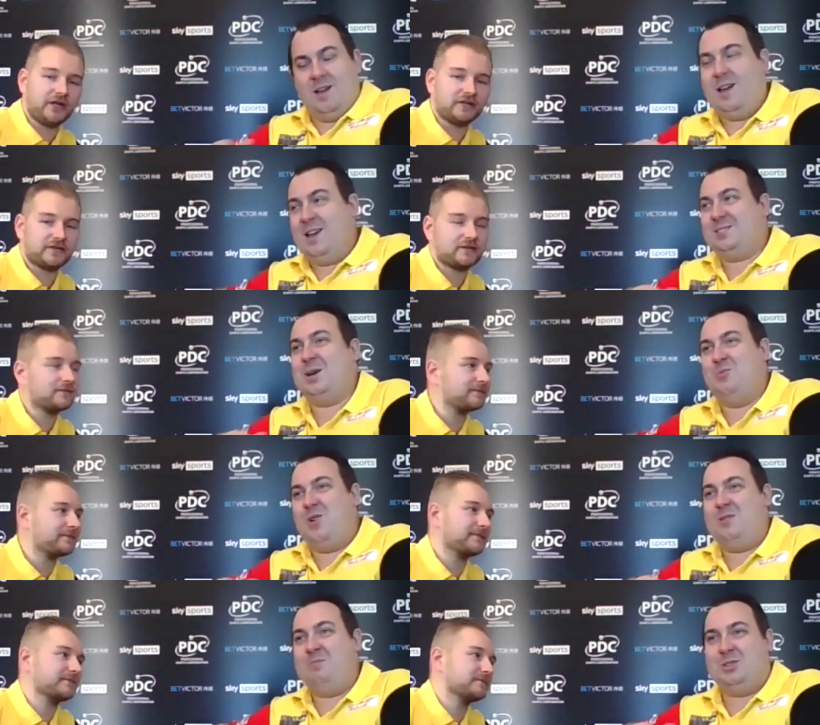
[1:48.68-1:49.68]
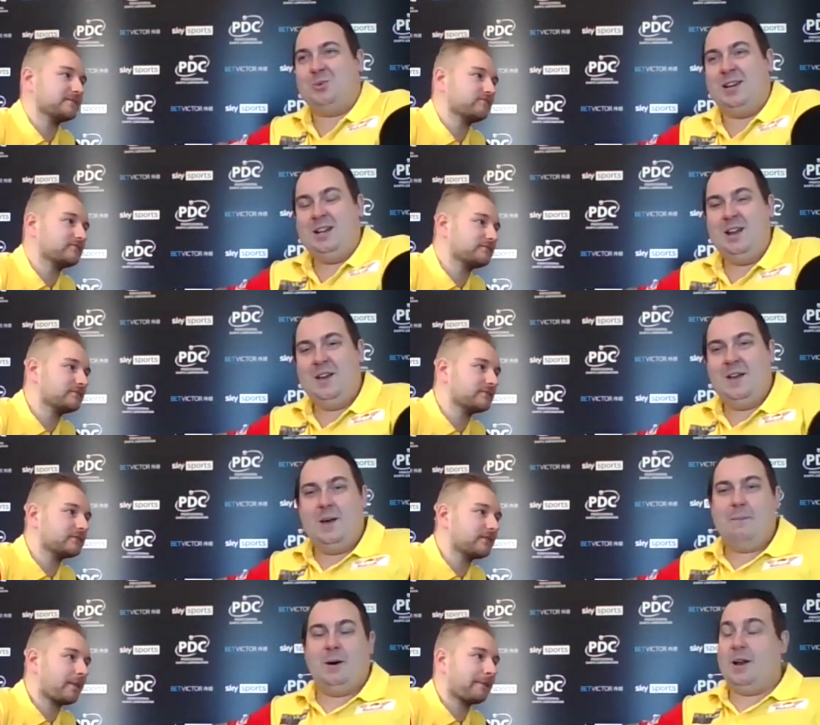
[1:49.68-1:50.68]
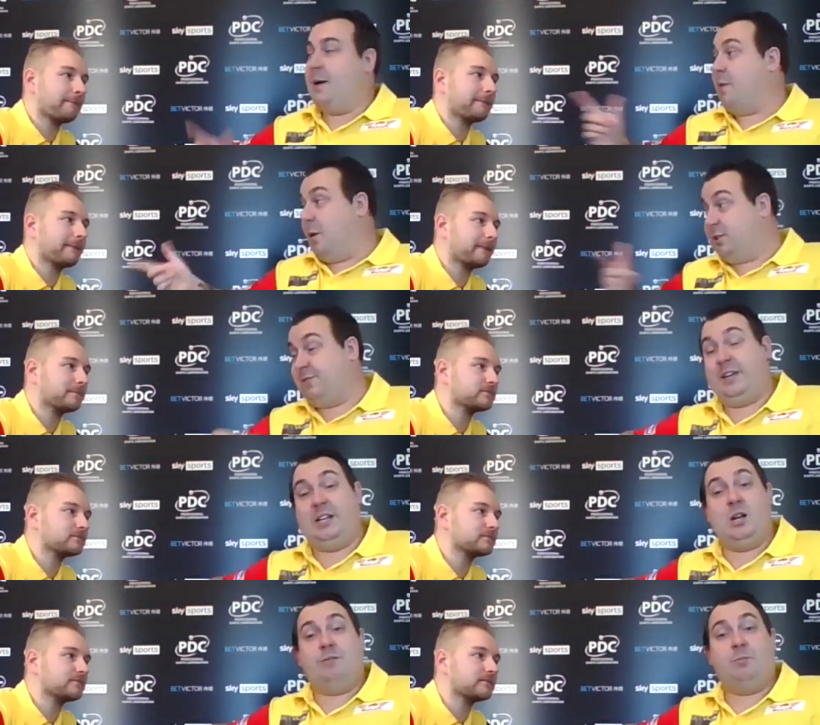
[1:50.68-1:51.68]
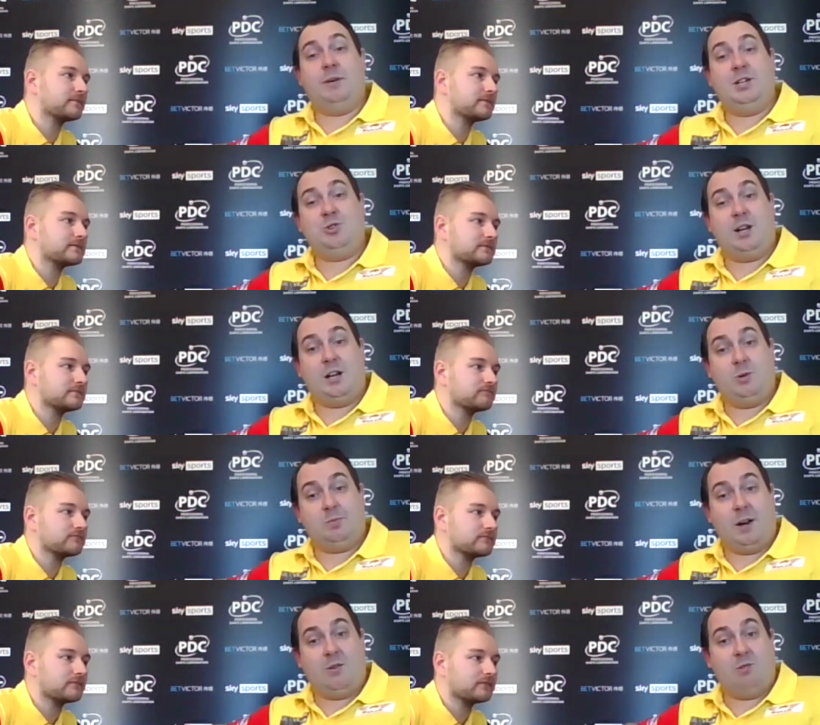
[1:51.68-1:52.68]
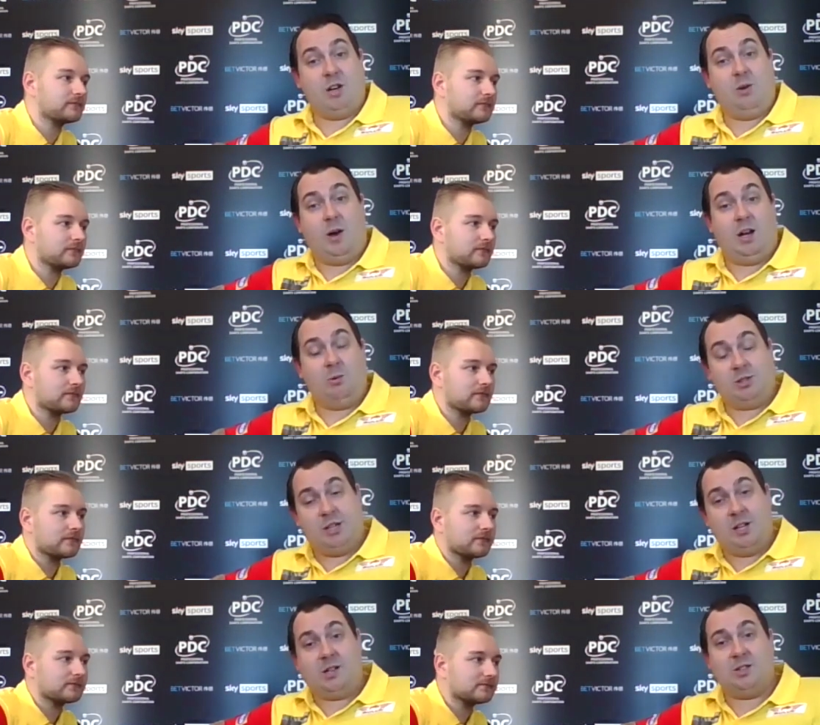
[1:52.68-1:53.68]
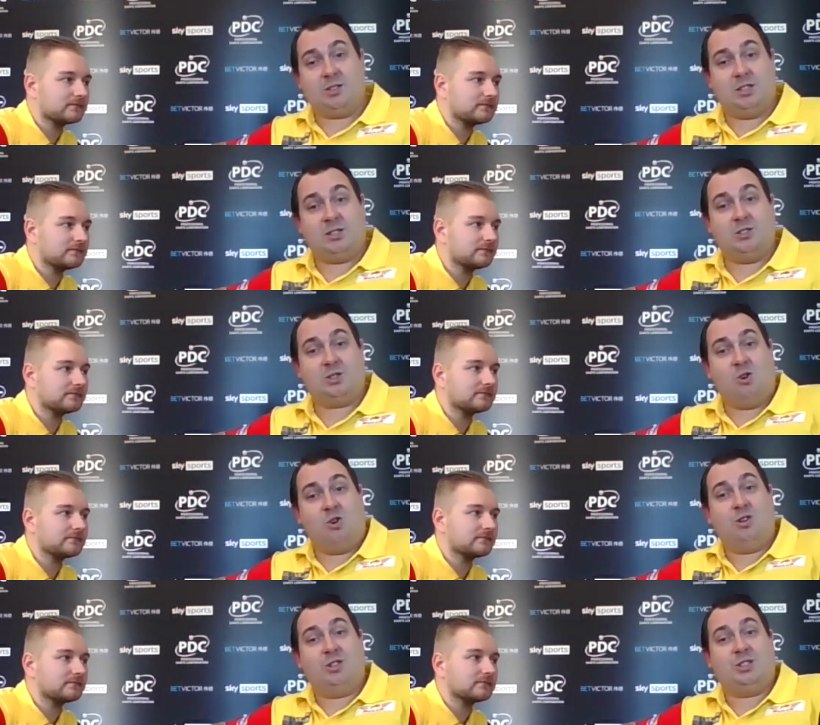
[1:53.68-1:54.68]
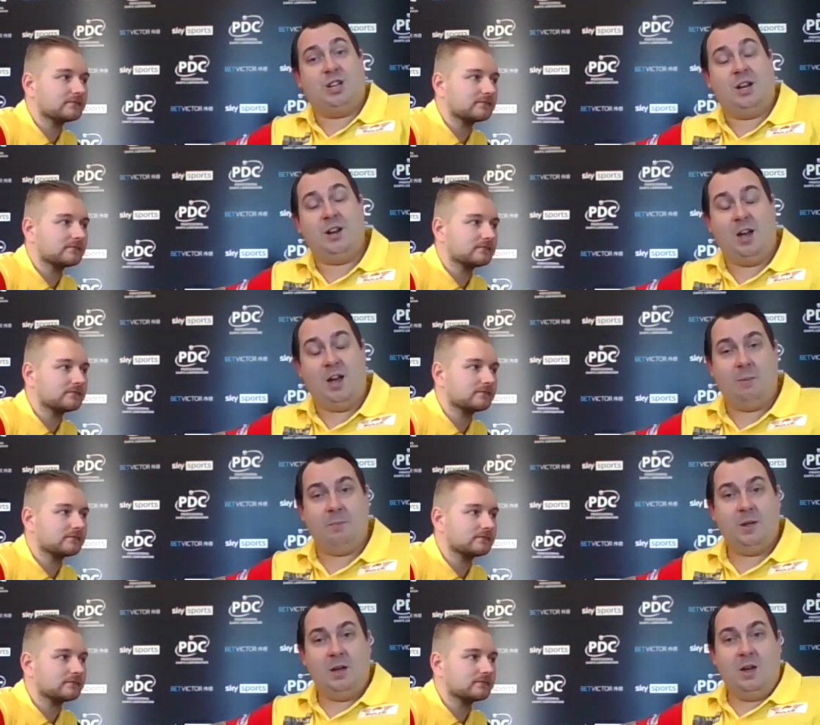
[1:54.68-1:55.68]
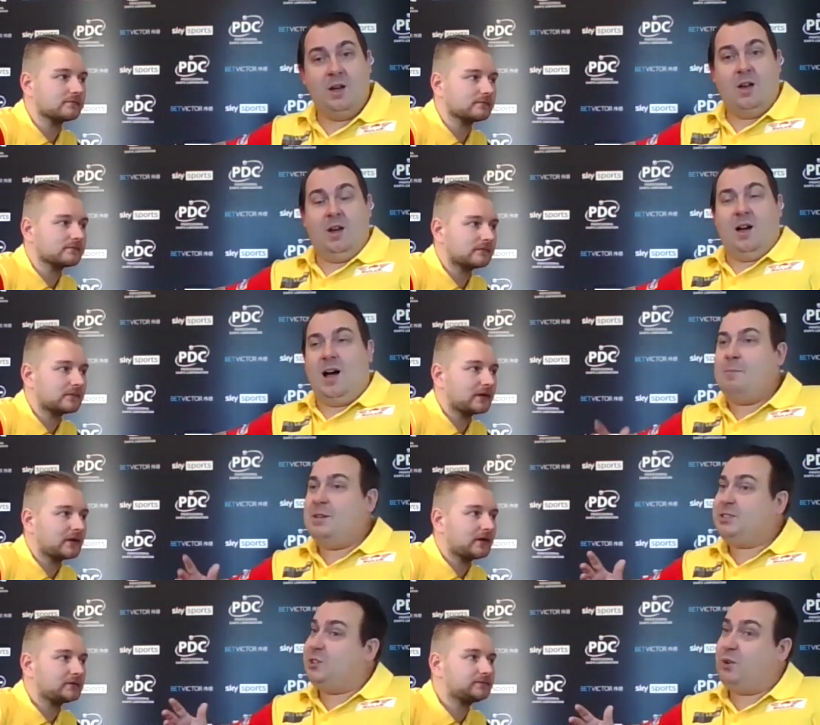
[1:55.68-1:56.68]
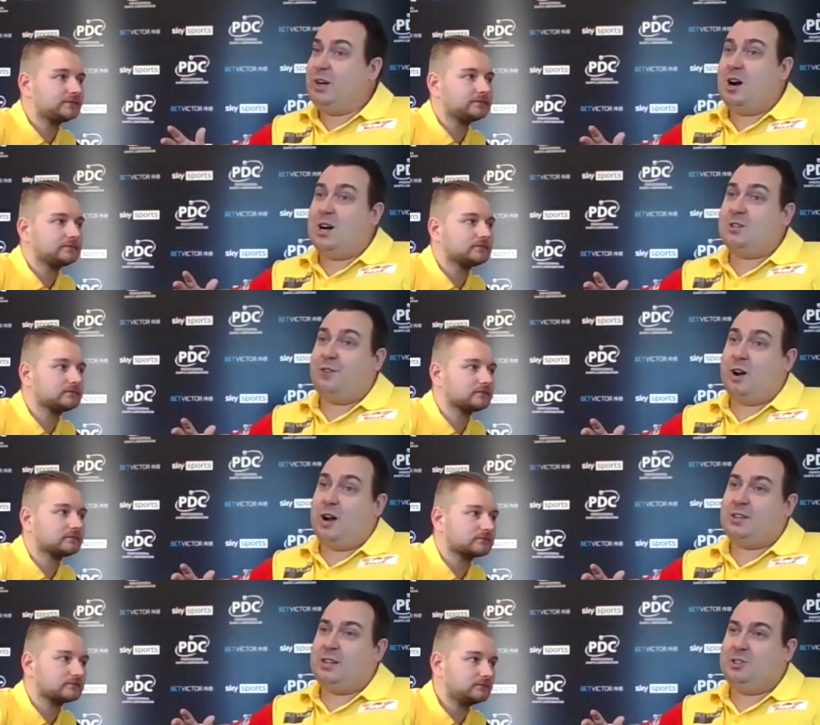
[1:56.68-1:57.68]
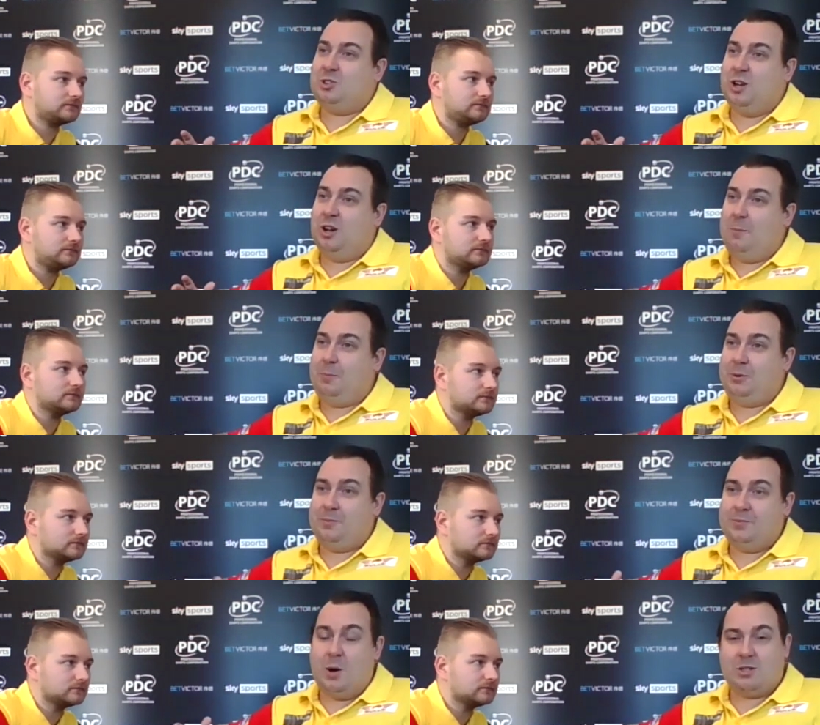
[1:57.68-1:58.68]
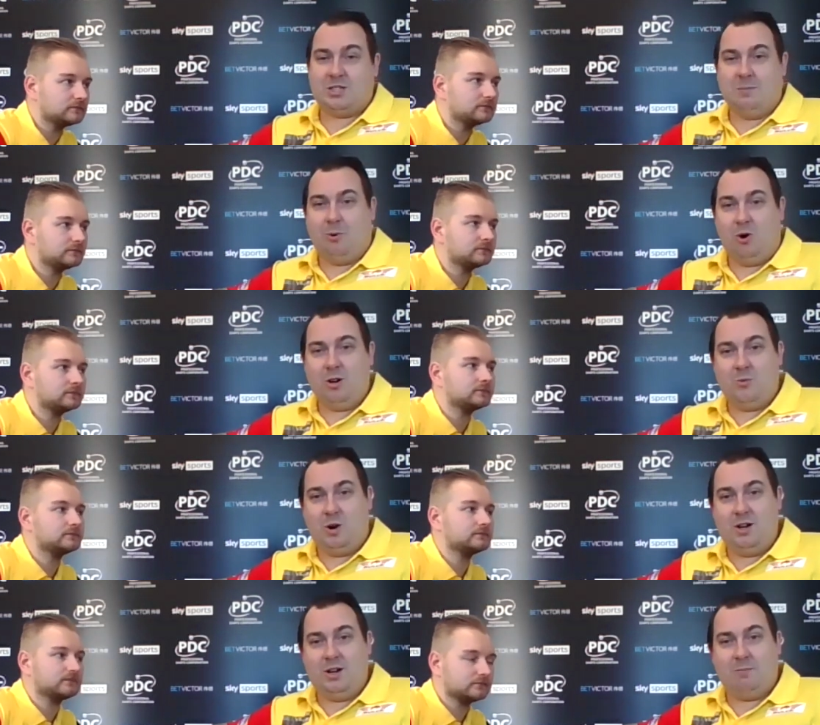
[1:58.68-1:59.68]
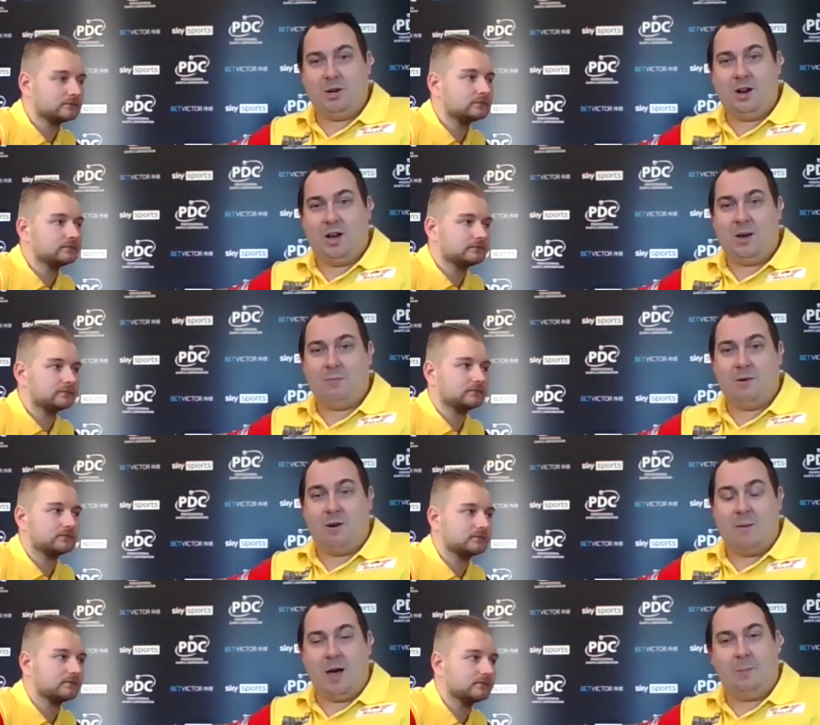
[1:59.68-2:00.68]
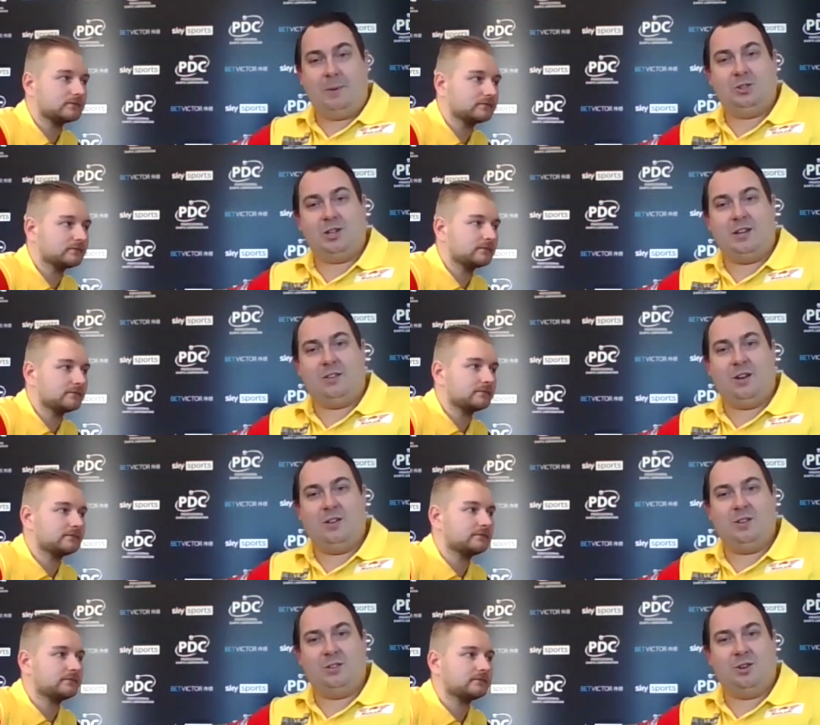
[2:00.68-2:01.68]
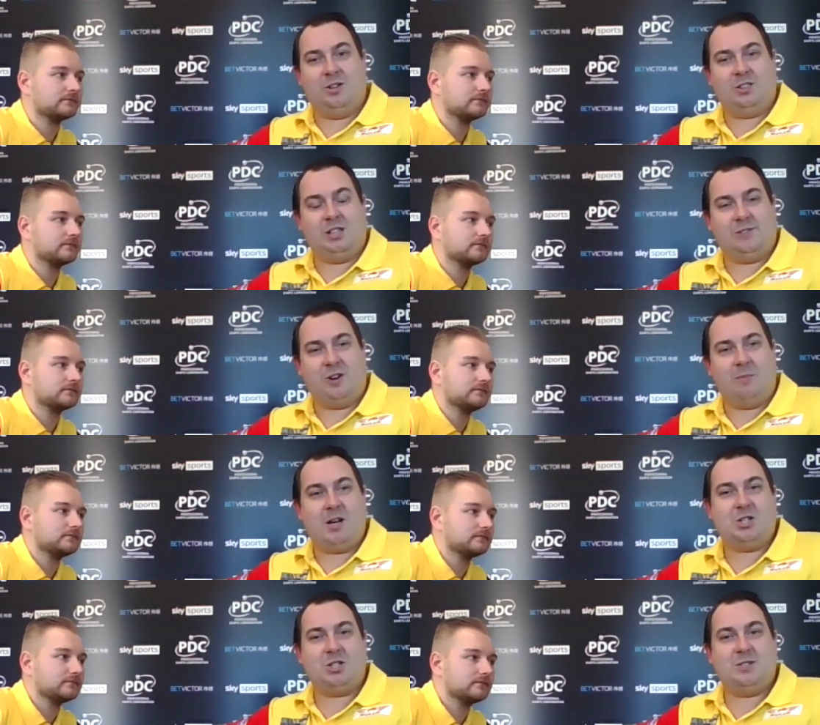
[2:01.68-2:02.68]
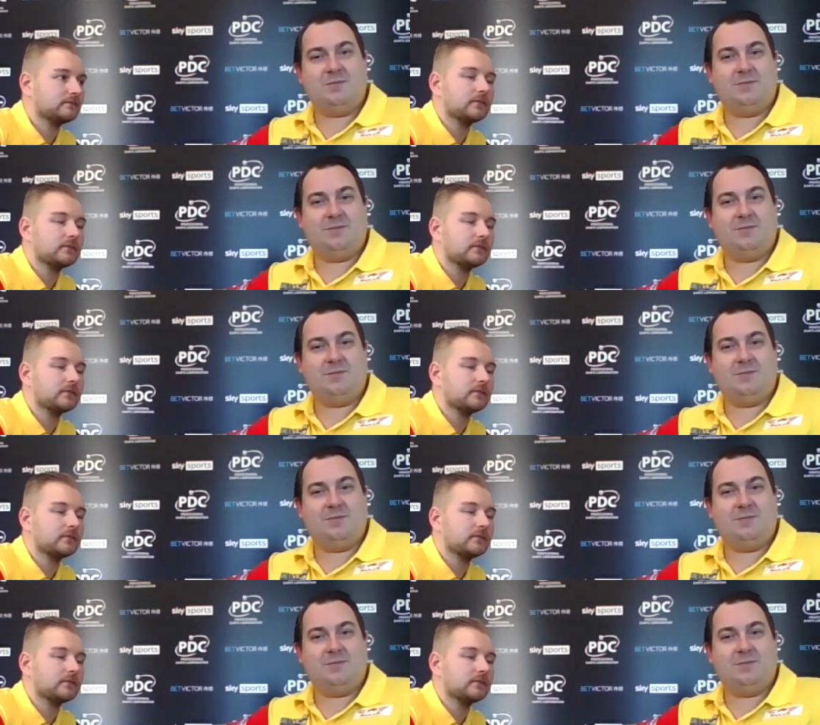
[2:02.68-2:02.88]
Speaker 1: yet. Uh, somewhere in between. But um, I was feeding off Dimitri, and he was playing really well. He was hitting consistent scores, and uh, I missed the three darts for I think two nil up. That was an important one, but um, I'm happy to get the, the 36 for the match.